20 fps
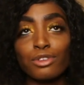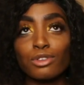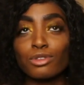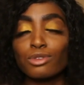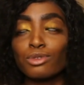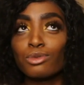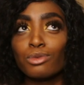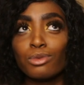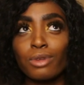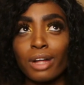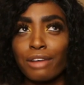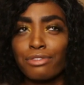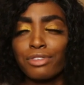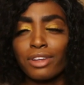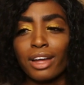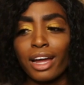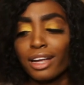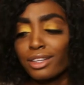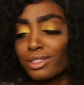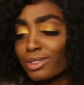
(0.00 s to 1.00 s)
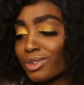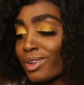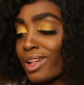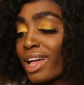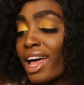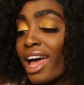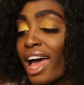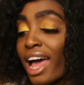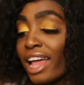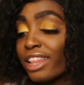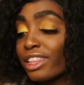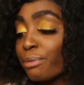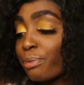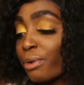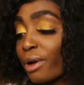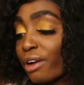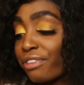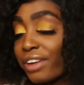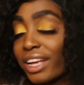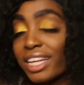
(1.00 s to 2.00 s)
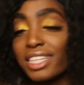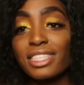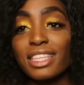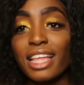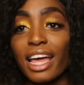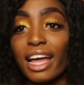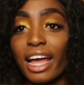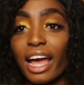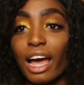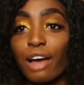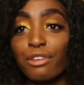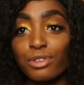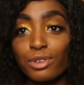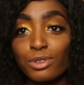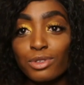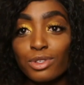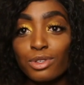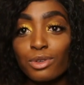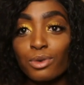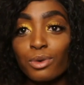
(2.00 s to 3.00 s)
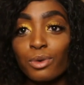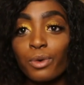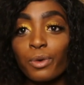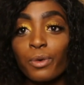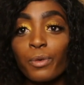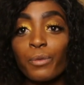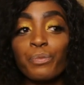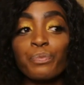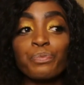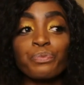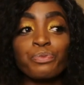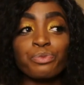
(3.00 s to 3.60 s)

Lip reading: school. The perfect snack after school.